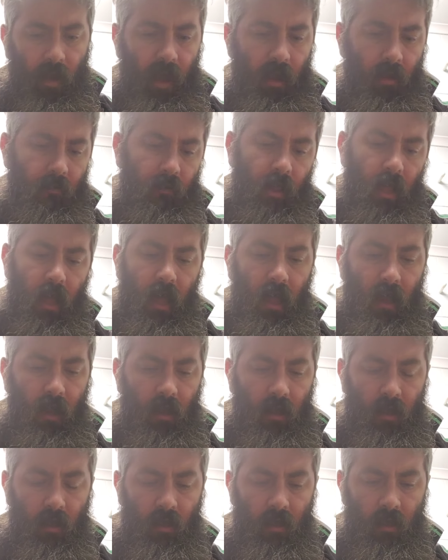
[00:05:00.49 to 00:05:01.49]
vat of
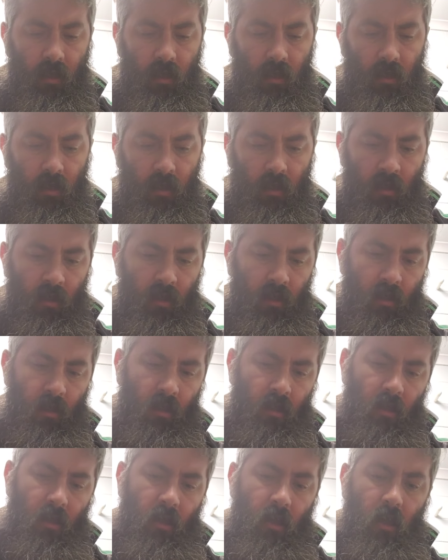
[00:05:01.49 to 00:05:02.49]
lard.
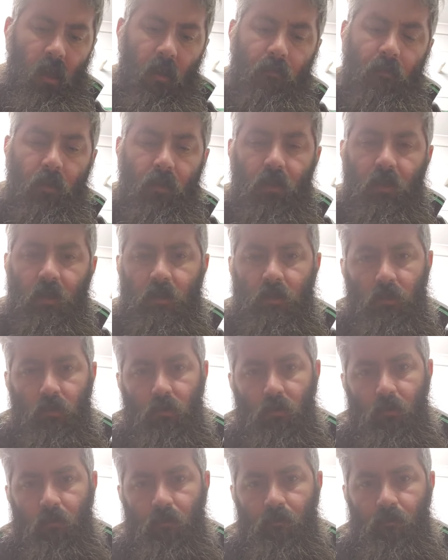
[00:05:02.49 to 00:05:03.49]
I've got this
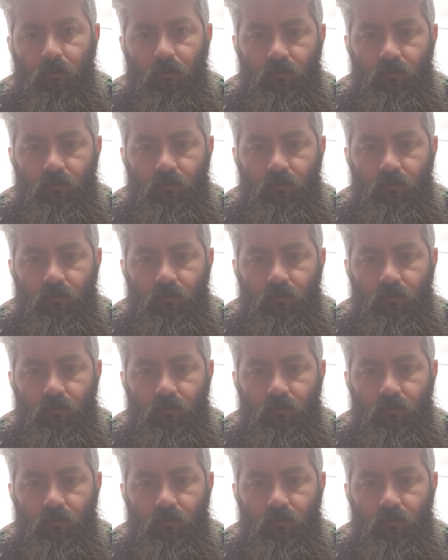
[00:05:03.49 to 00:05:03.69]
little